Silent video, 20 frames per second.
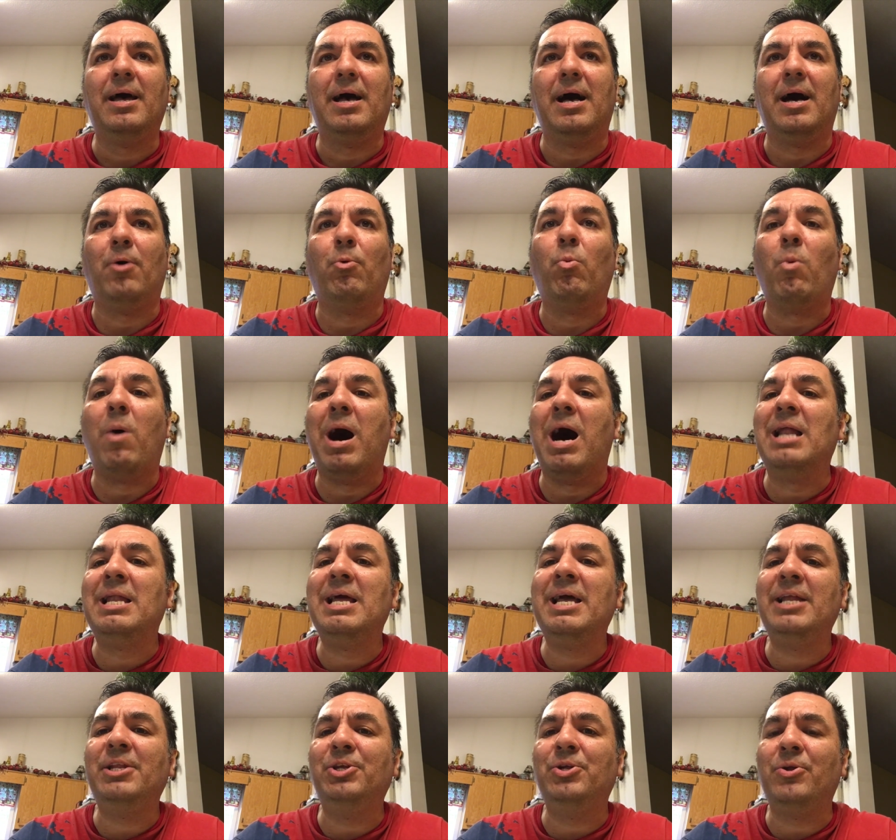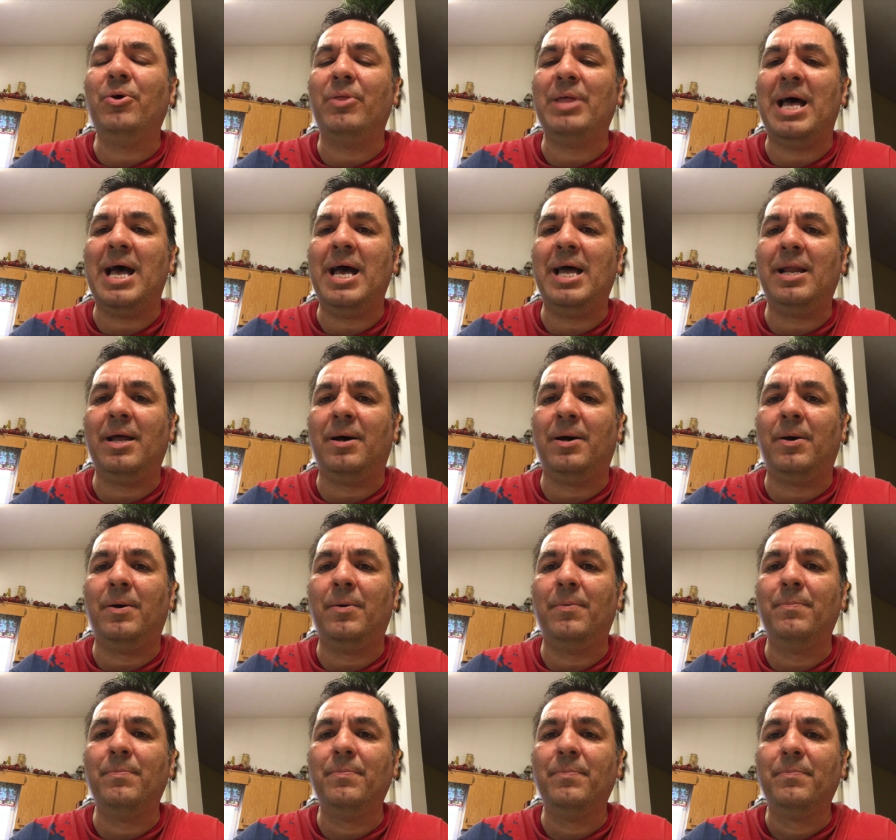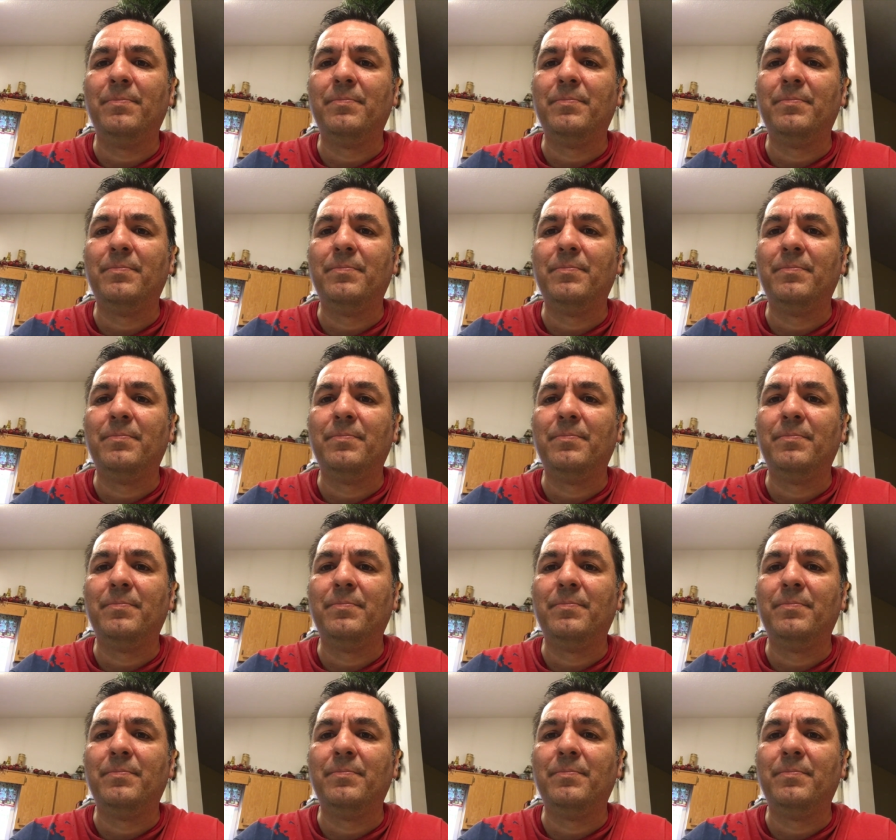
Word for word: a wallet, you know that um,